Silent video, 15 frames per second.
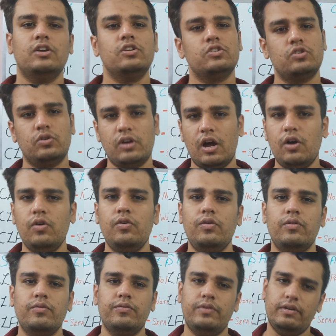So now
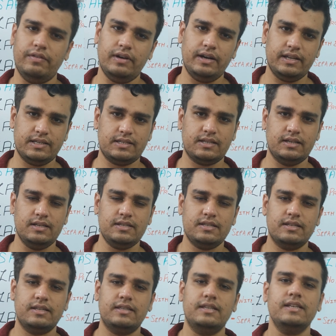we will
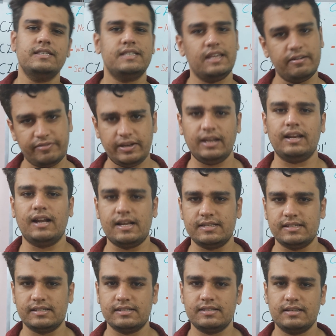discuss the safety
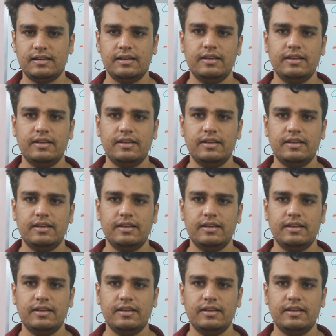classes.